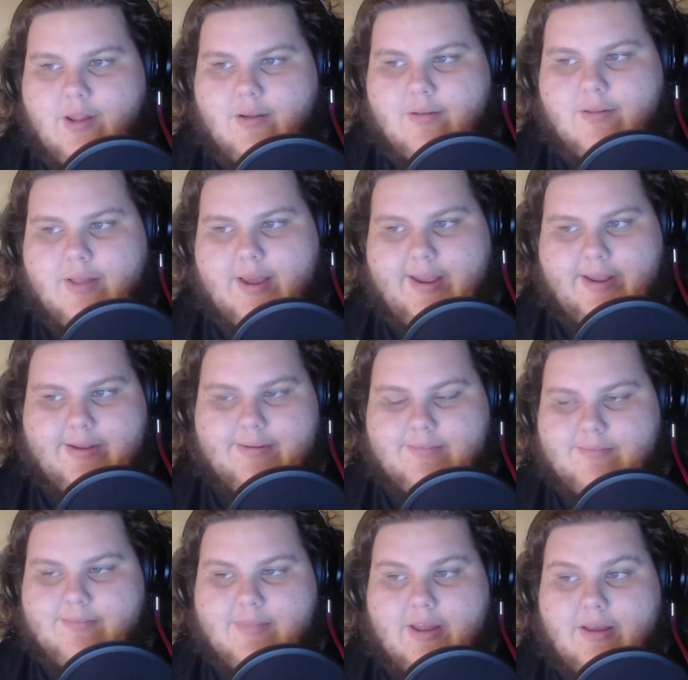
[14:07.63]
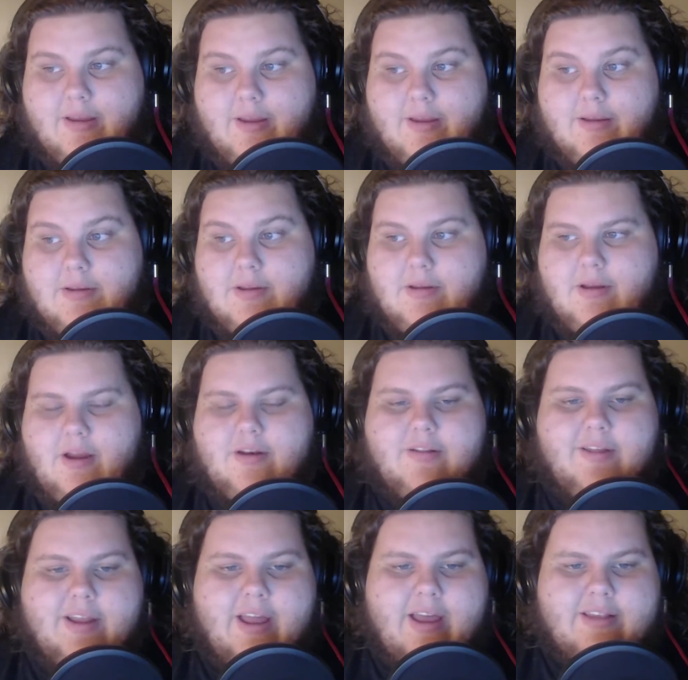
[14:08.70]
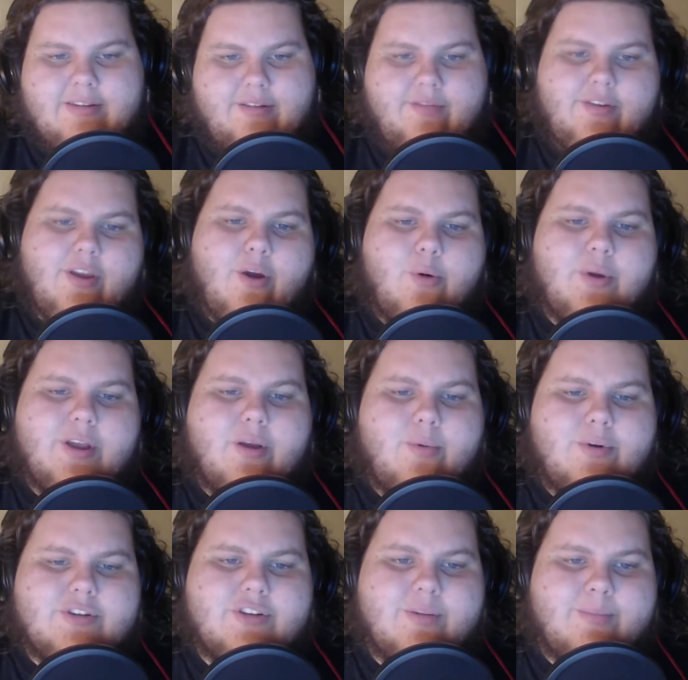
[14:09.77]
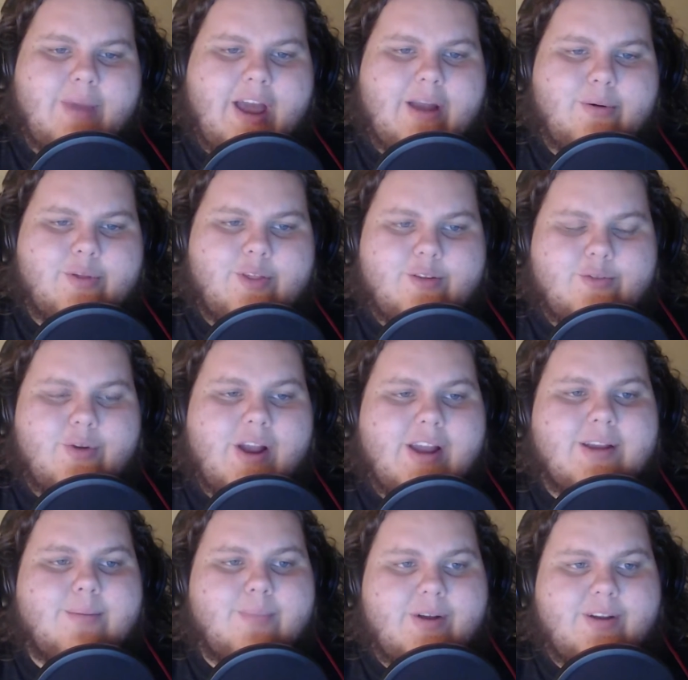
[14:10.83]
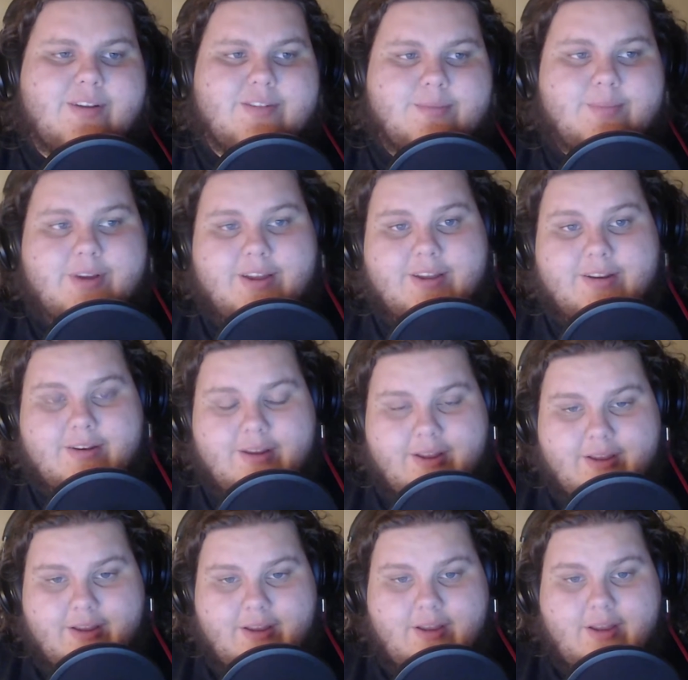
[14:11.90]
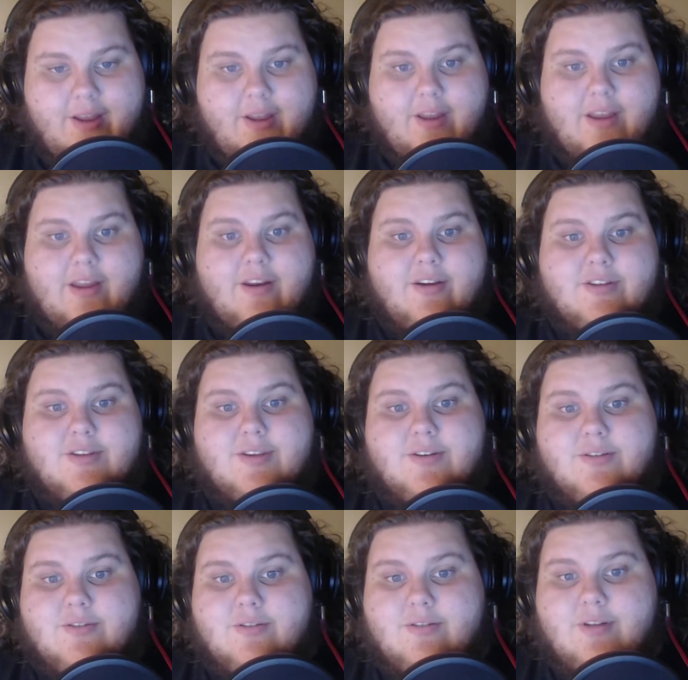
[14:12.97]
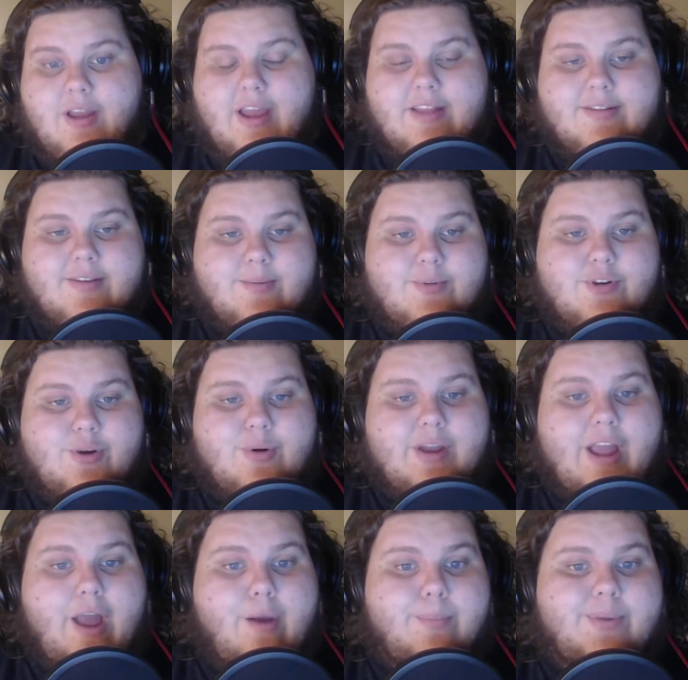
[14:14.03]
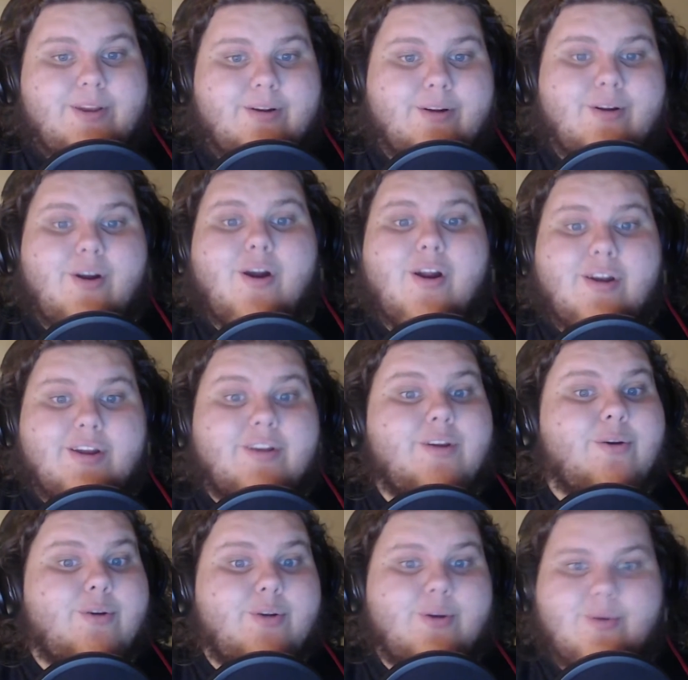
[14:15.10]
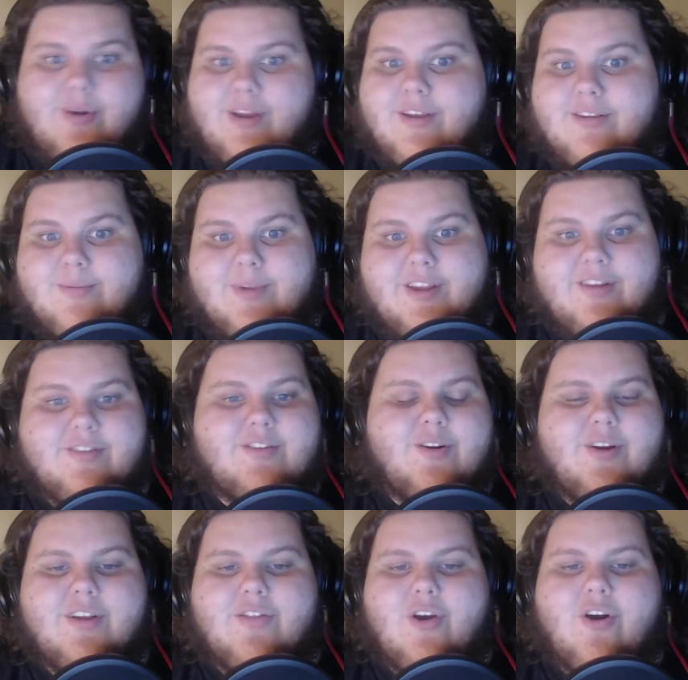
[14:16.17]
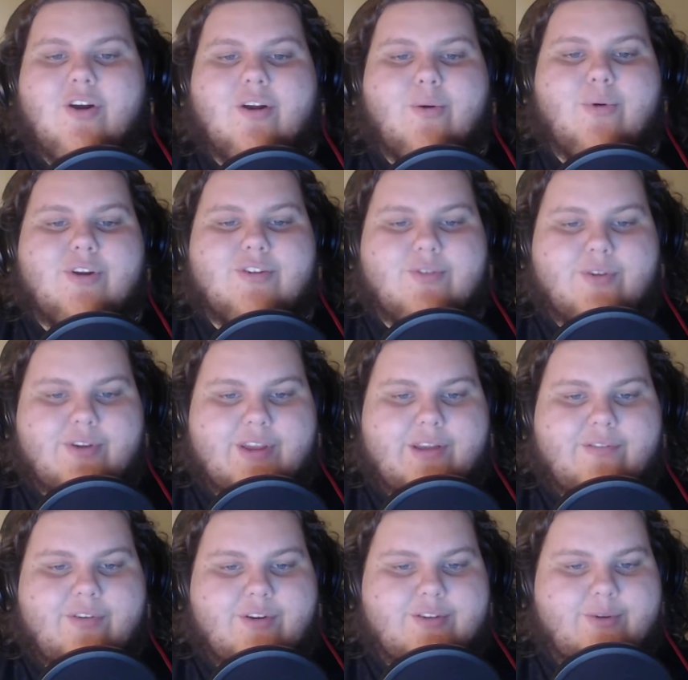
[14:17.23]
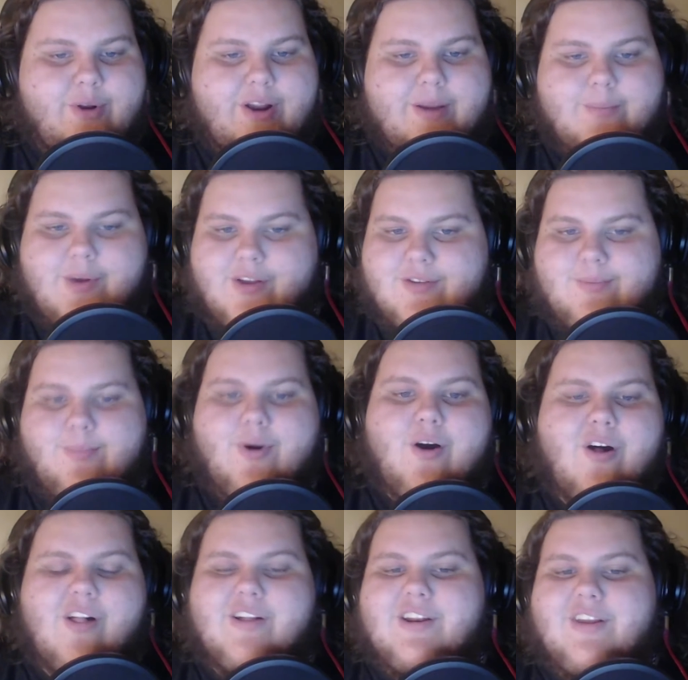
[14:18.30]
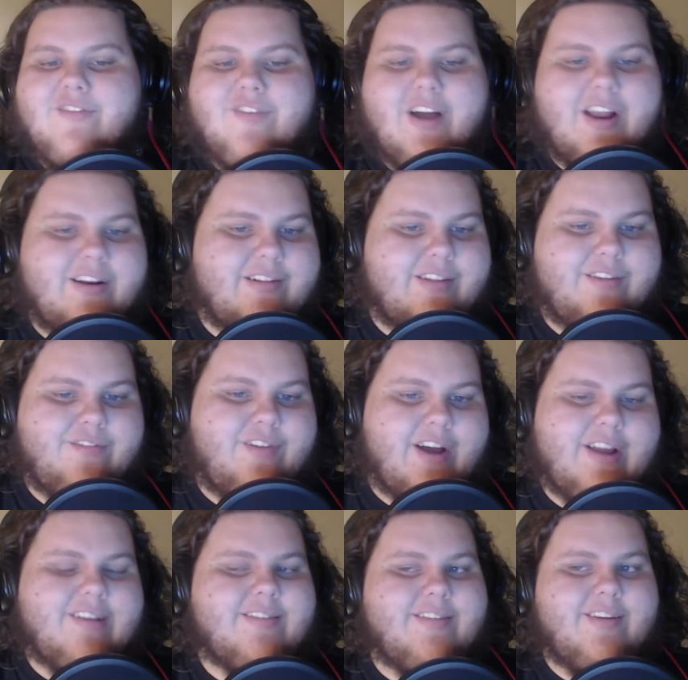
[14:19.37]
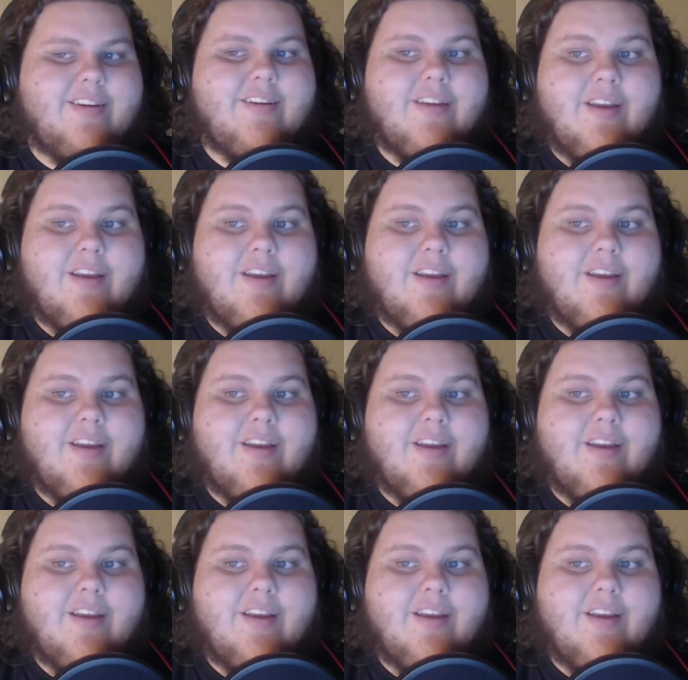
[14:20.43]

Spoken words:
Like, under the guise of, yeah, we could wish them back with the Dragon Balls, but it also ends up showing how pure-hearted Goku is, because during the arc where he's looking for his grandpa's ball and he finally finds it,